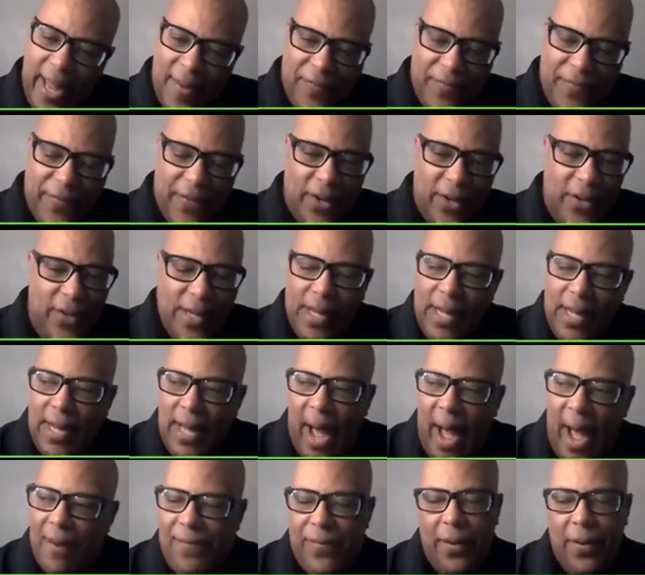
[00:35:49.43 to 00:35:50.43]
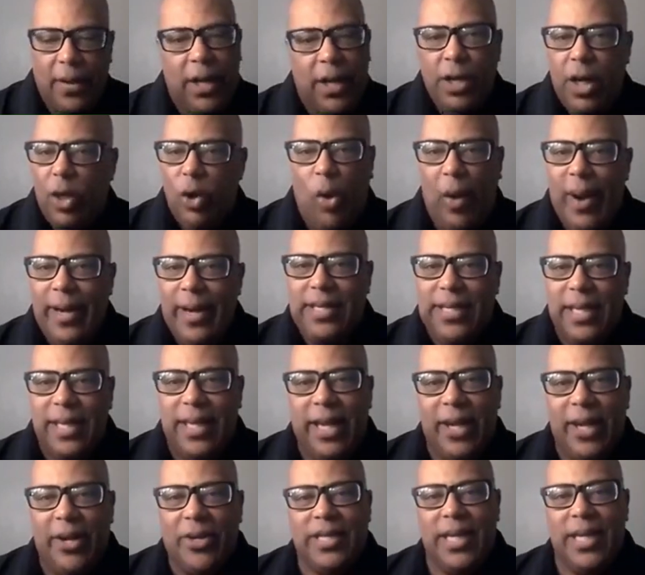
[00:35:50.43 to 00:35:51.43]
I feel an
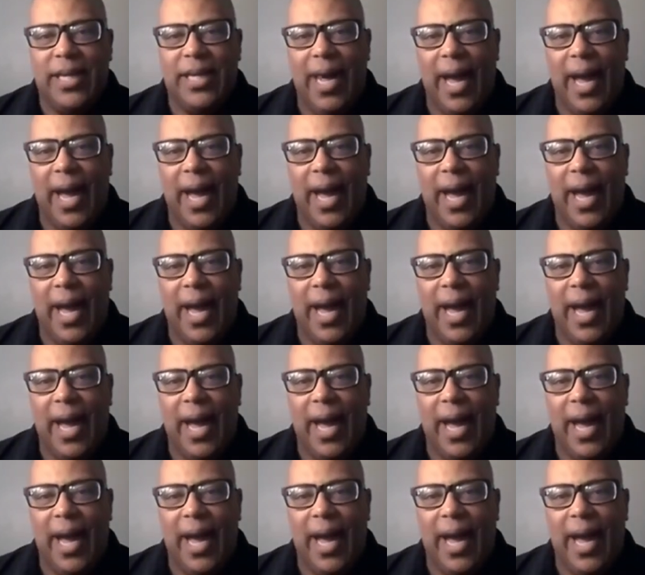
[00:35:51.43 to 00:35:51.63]
anointing here.